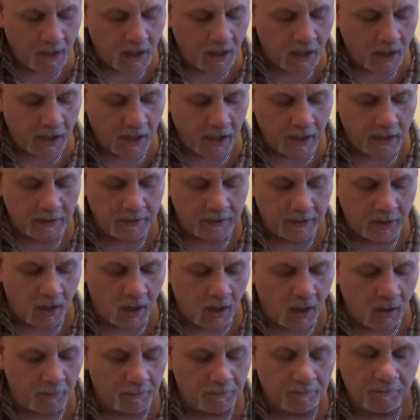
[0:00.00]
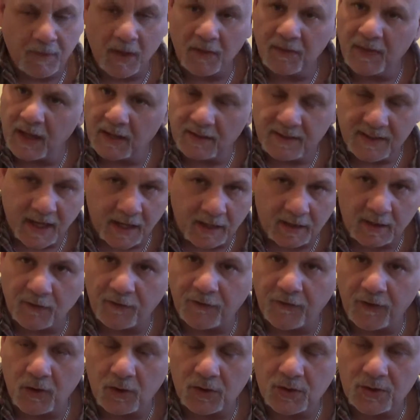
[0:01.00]
And then take the
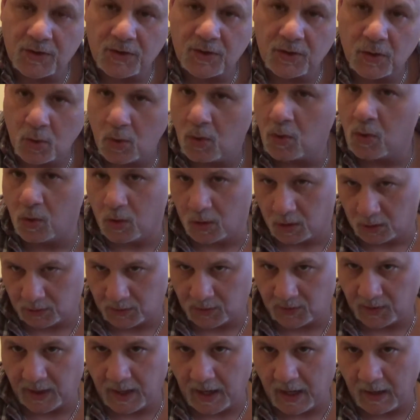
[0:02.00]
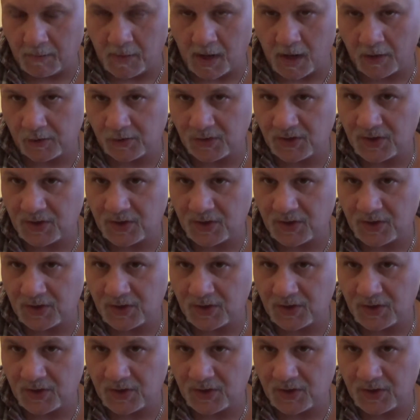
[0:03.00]
first 2 chords, the A minor